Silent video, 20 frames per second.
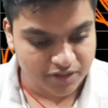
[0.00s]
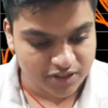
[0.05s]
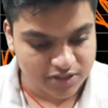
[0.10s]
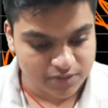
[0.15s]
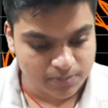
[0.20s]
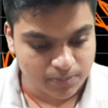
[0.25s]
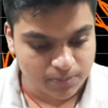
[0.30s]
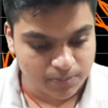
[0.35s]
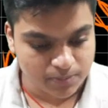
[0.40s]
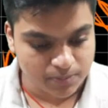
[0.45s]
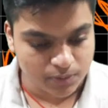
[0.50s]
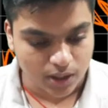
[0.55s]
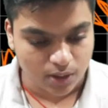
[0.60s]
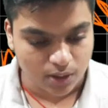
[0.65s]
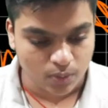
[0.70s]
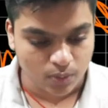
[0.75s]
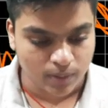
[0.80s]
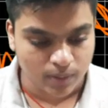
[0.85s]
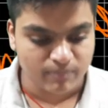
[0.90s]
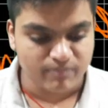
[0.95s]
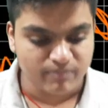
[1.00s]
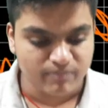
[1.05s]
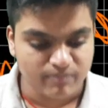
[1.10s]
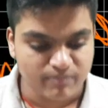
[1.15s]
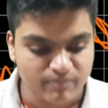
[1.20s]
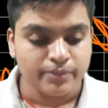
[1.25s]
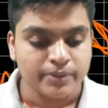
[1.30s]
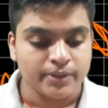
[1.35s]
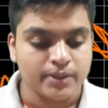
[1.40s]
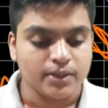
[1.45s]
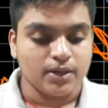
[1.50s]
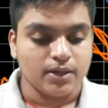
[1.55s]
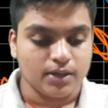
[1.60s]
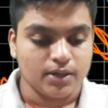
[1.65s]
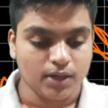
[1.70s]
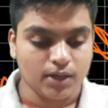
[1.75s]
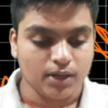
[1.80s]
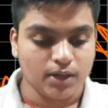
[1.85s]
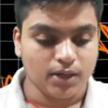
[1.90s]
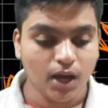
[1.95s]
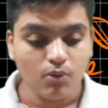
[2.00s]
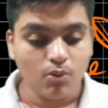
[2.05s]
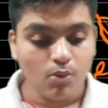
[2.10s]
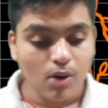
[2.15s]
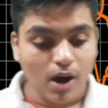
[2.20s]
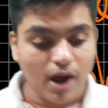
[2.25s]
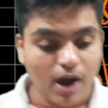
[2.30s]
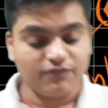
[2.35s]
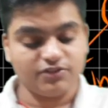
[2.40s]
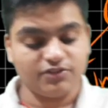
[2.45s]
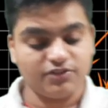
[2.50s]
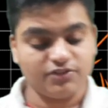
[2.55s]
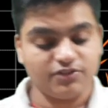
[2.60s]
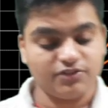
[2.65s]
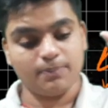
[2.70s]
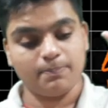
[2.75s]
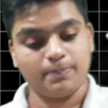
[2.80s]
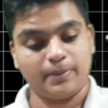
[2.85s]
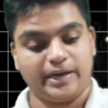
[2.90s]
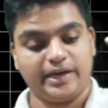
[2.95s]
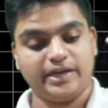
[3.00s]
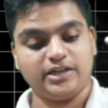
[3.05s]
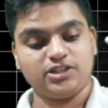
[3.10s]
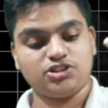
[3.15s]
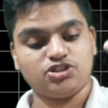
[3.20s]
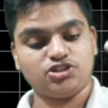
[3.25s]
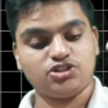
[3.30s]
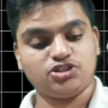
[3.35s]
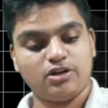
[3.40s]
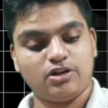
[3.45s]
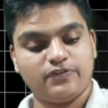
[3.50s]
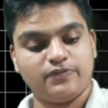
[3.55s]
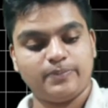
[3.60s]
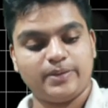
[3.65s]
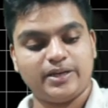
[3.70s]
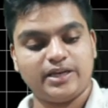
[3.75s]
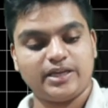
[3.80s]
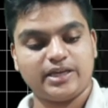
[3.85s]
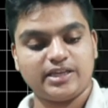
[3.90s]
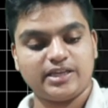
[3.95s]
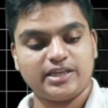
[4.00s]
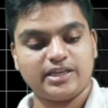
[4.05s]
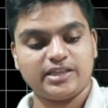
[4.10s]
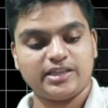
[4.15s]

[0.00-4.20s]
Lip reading: This blue color one. Now, after the production of milk